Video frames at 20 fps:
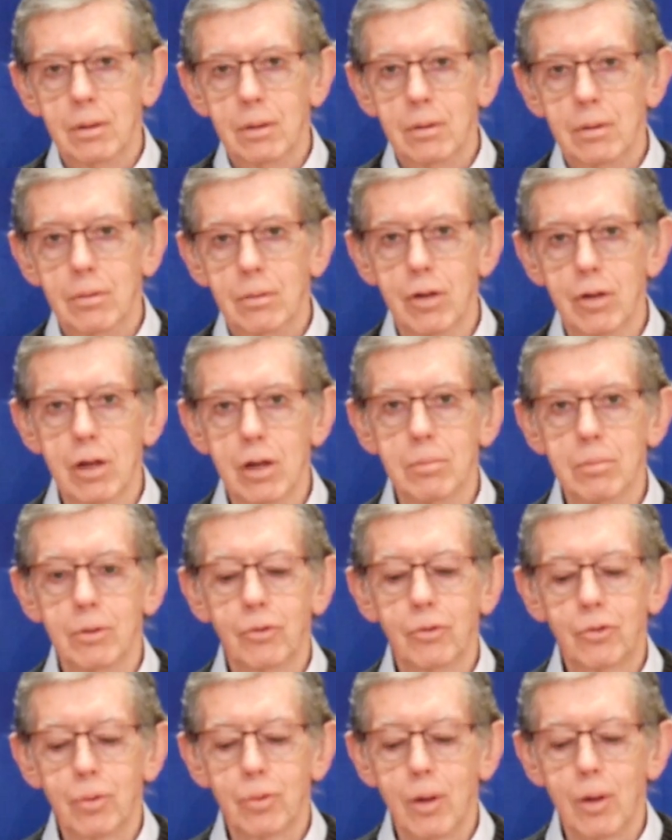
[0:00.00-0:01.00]

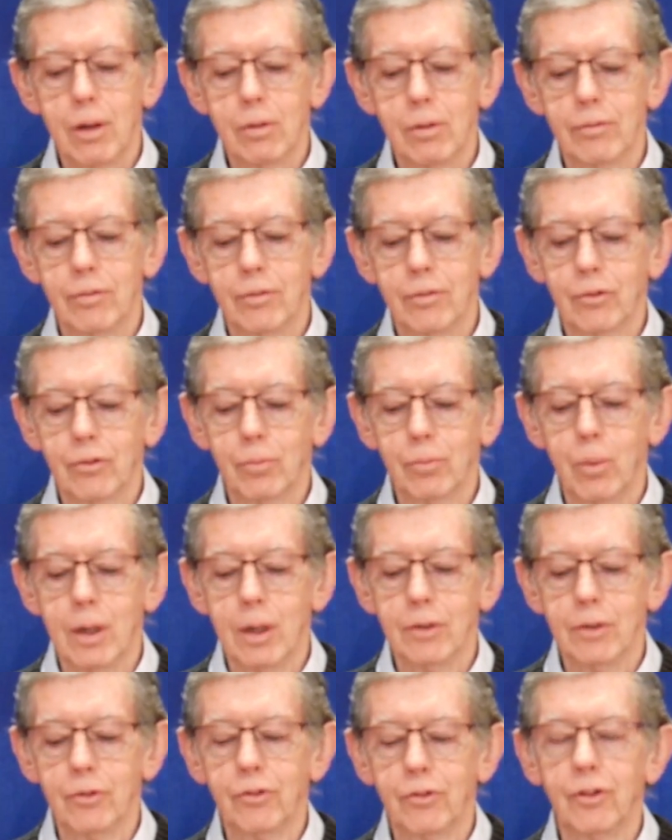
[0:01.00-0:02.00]
Romans 12, verse
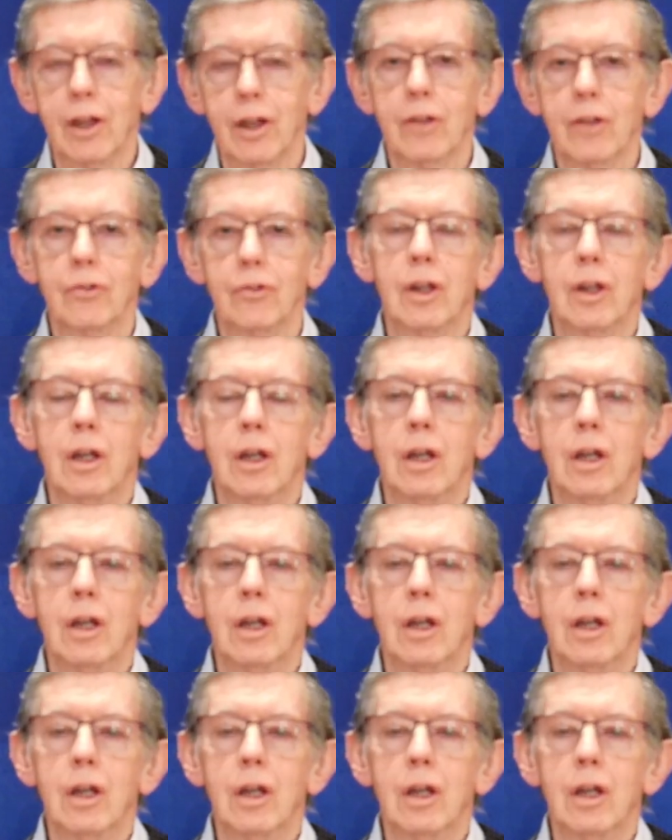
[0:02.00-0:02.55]
1 says,